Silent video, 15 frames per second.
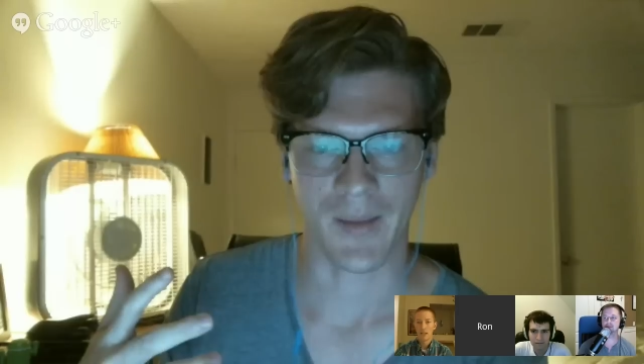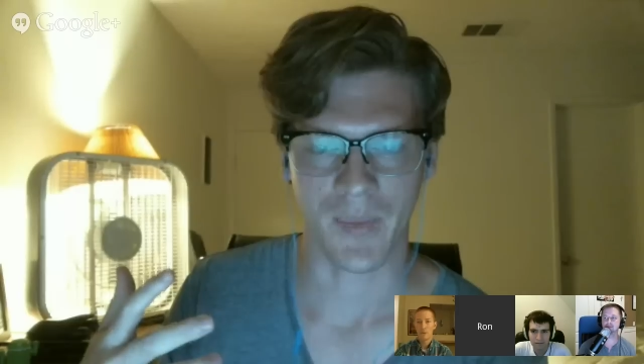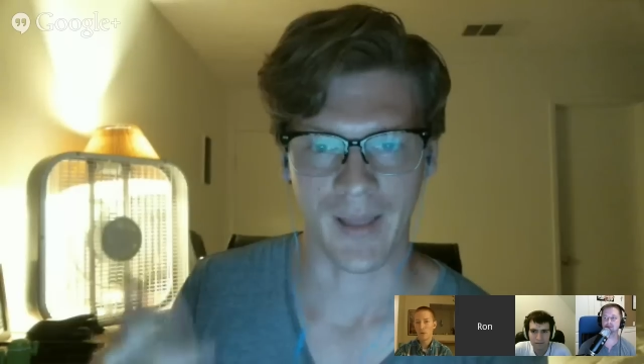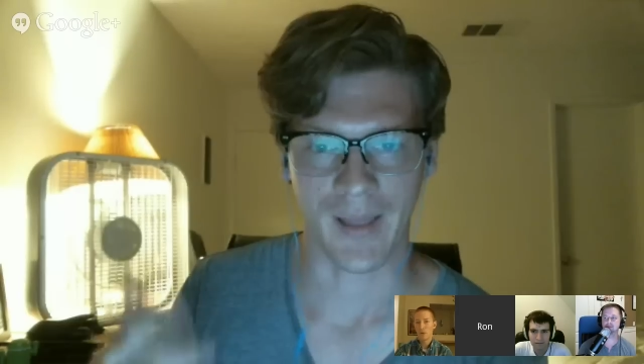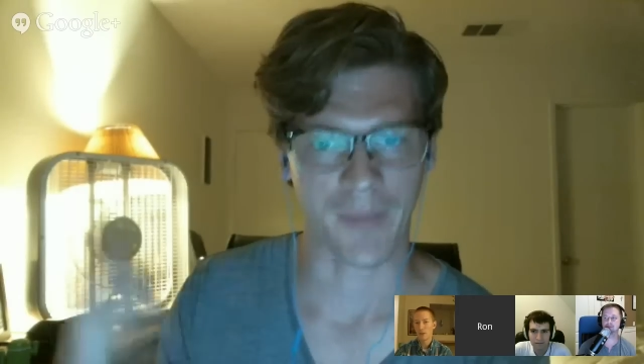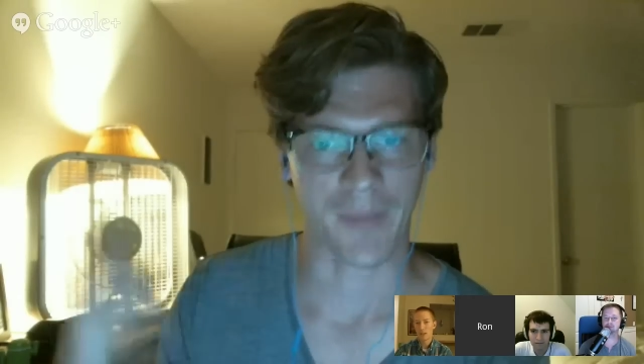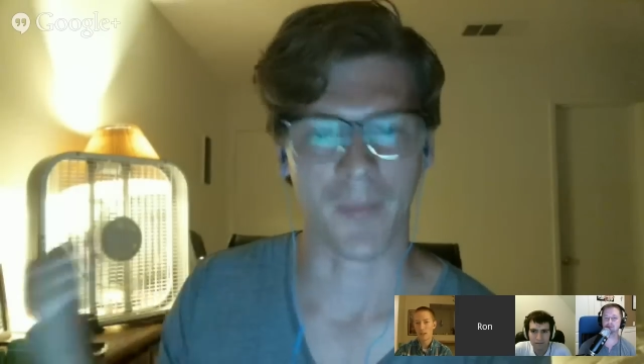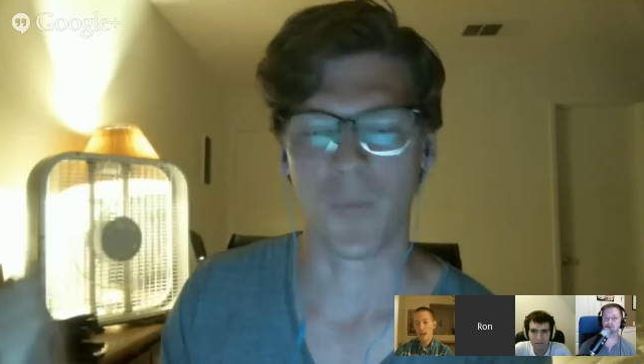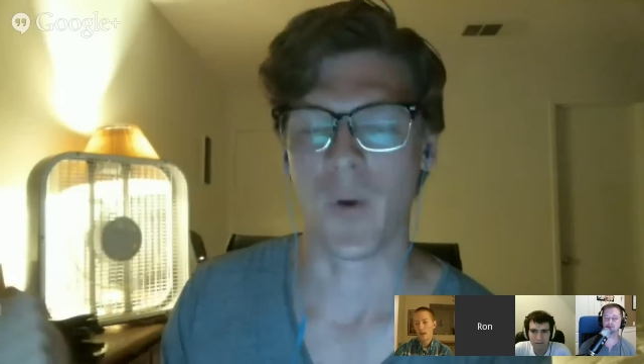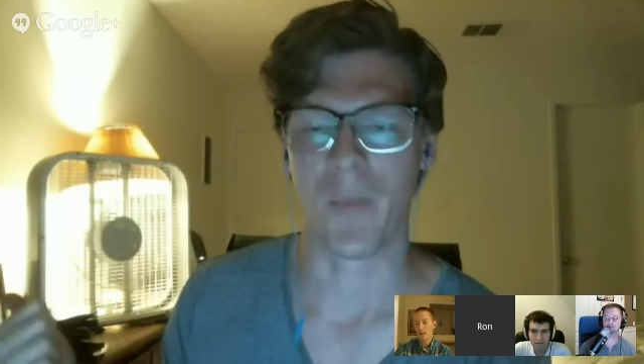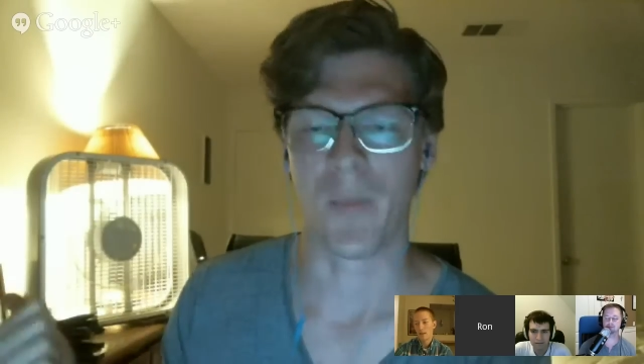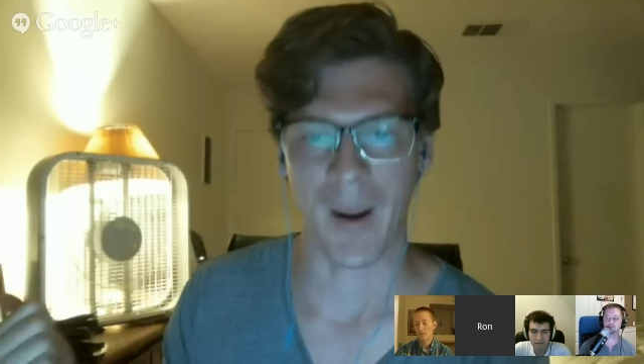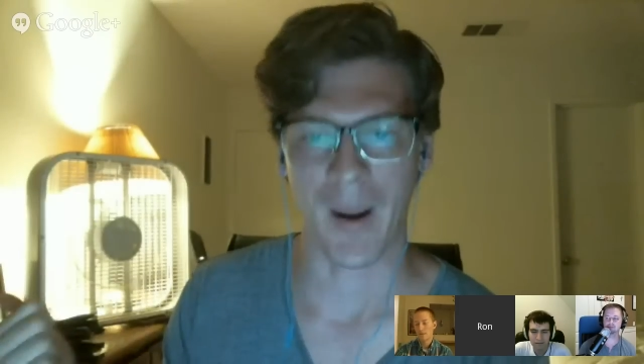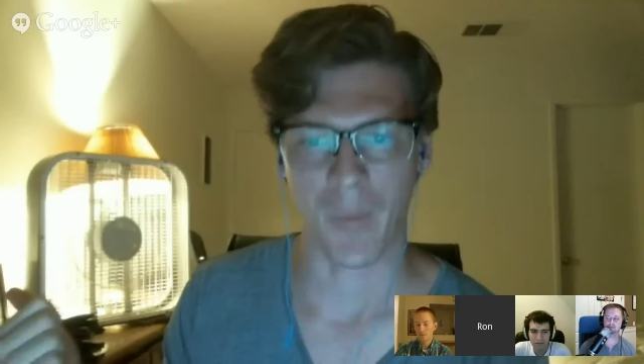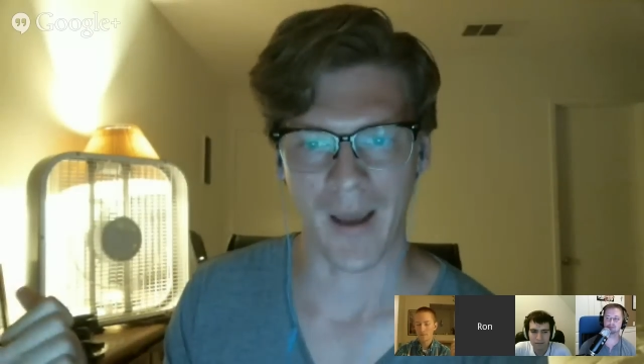But like
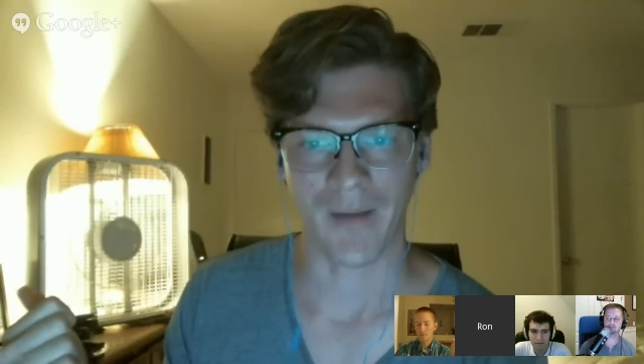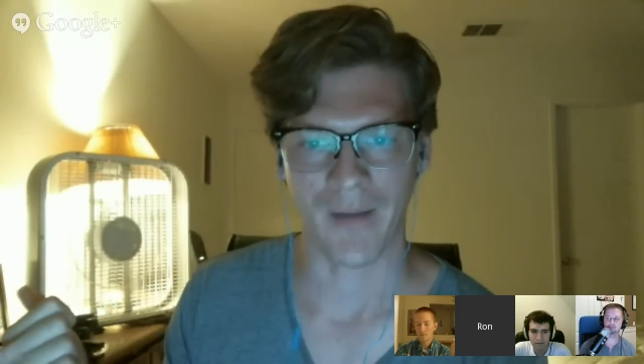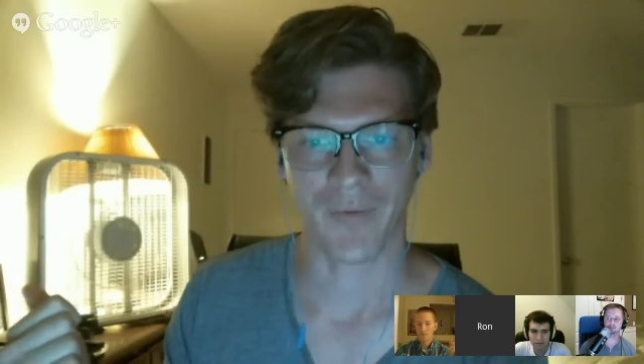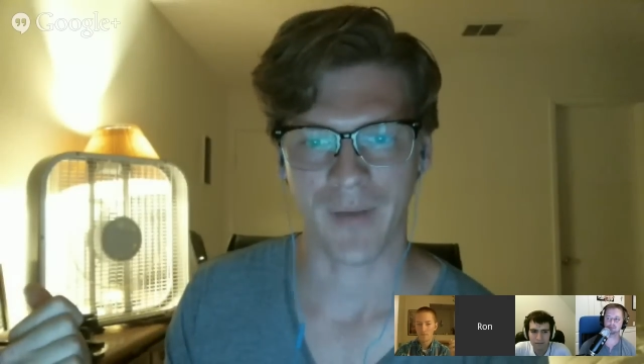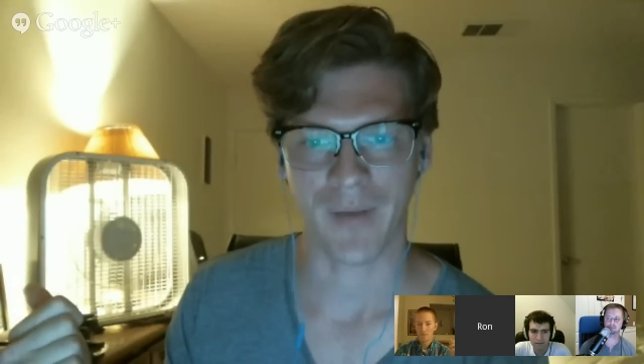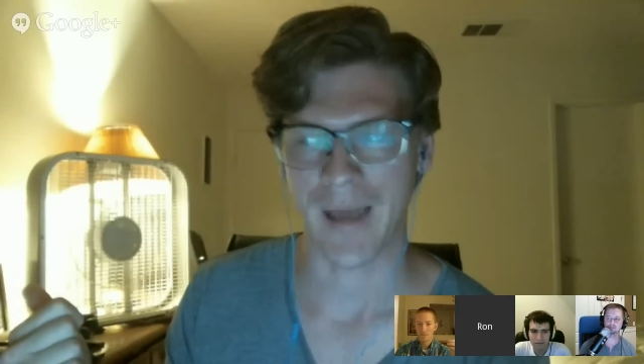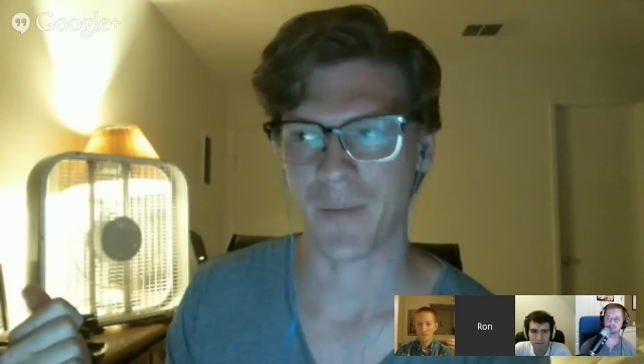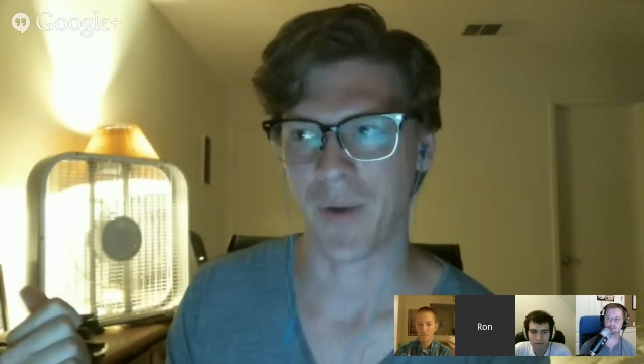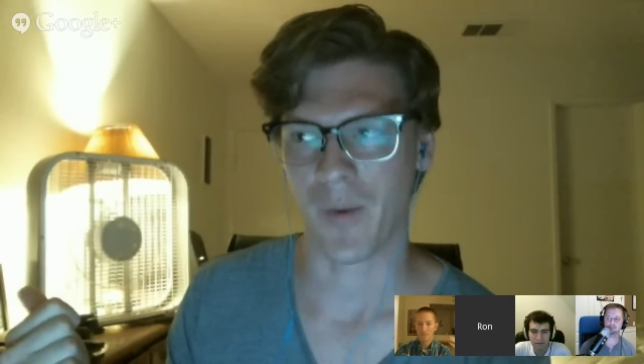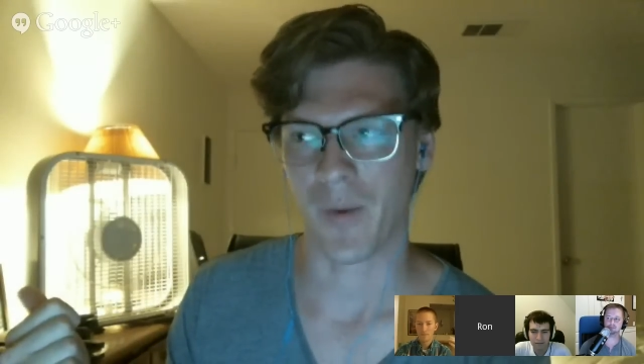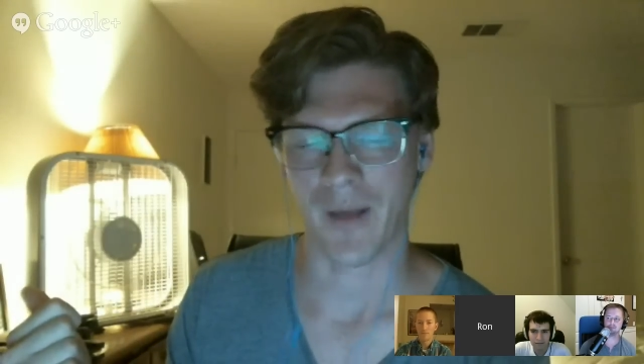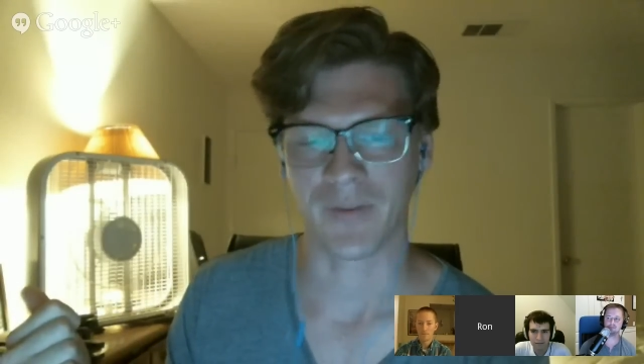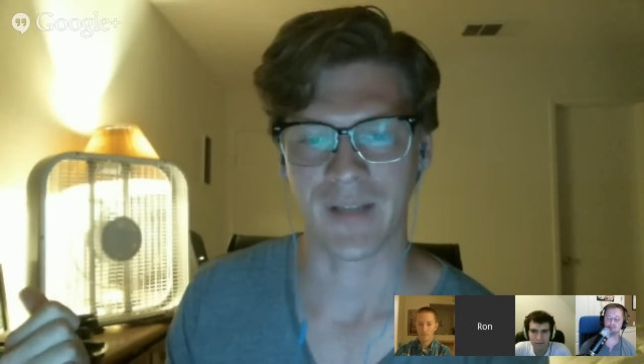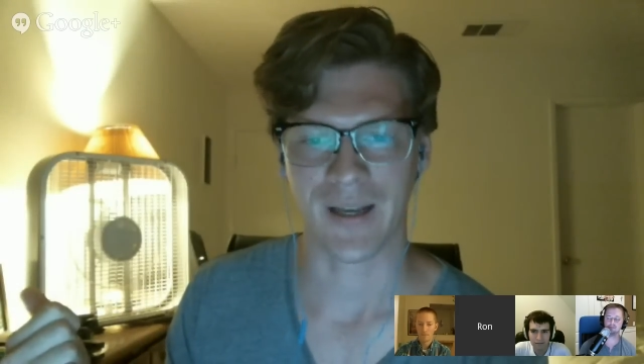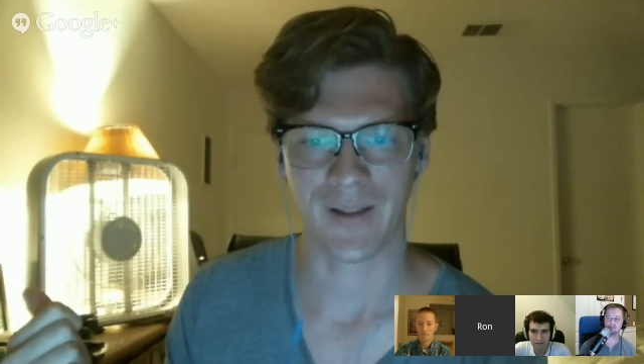when I had my
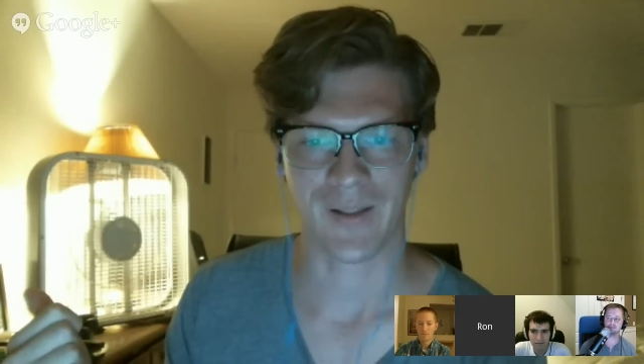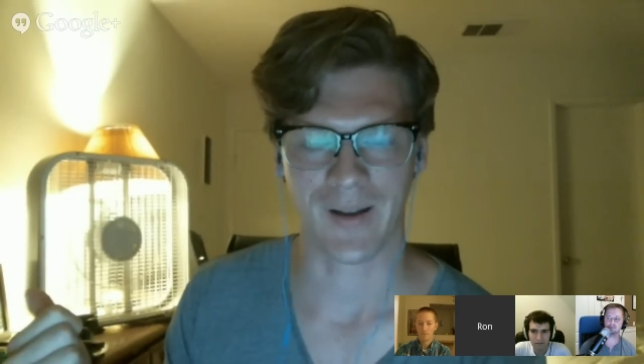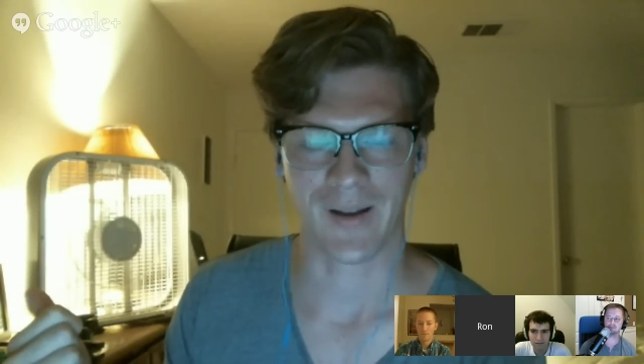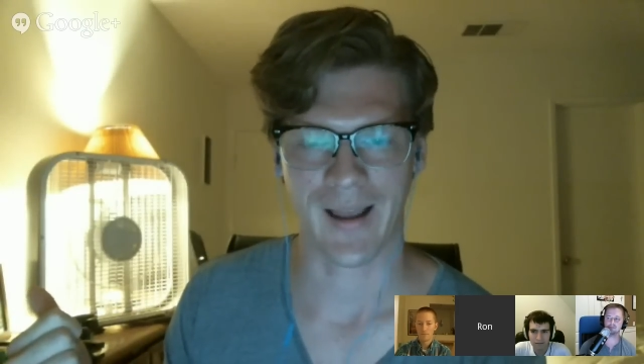wife take